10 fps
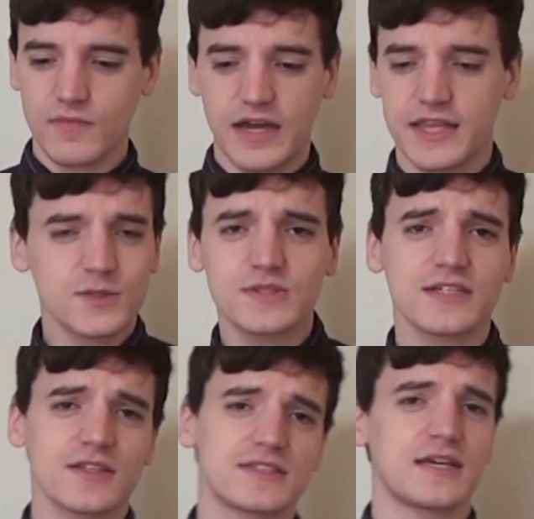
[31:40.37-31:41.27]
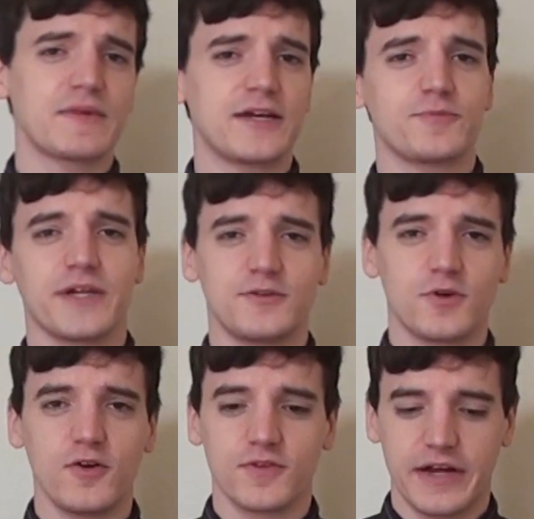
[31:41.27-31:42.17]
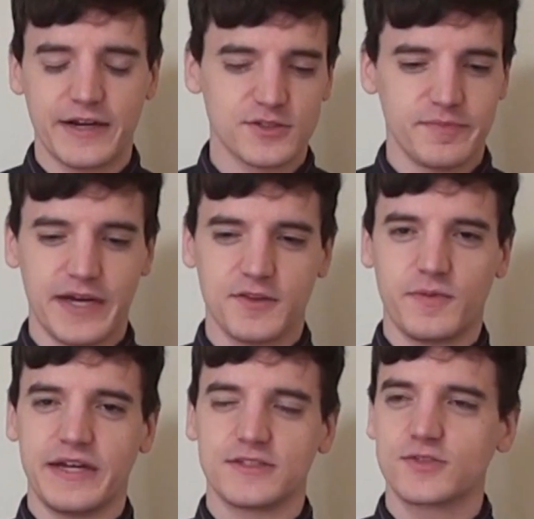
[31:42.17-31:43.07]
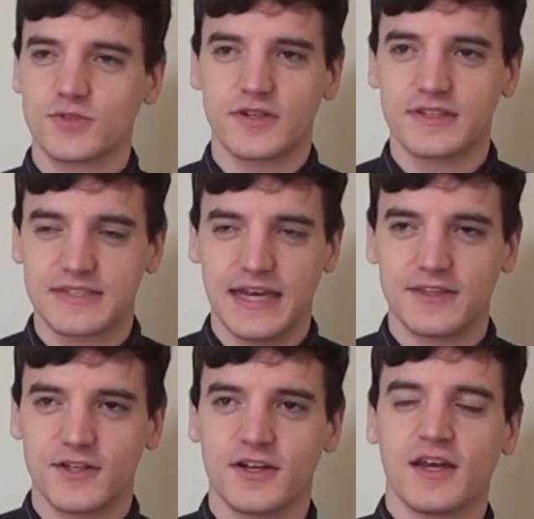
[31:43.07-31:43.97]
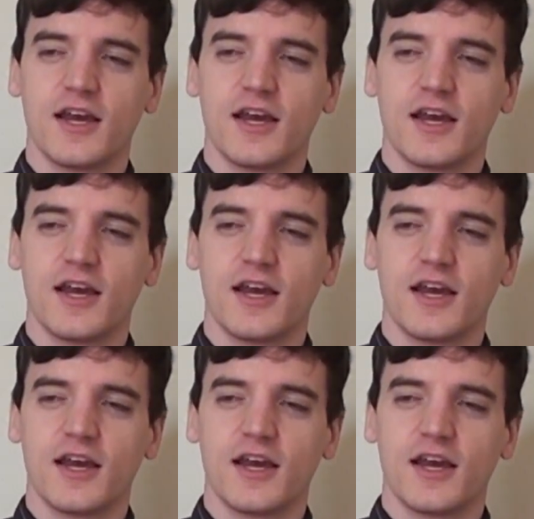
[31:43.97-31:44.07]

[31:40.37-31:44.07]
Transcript: this was also the same guy who played Grover, actually, by the way, in Children of the Sandler.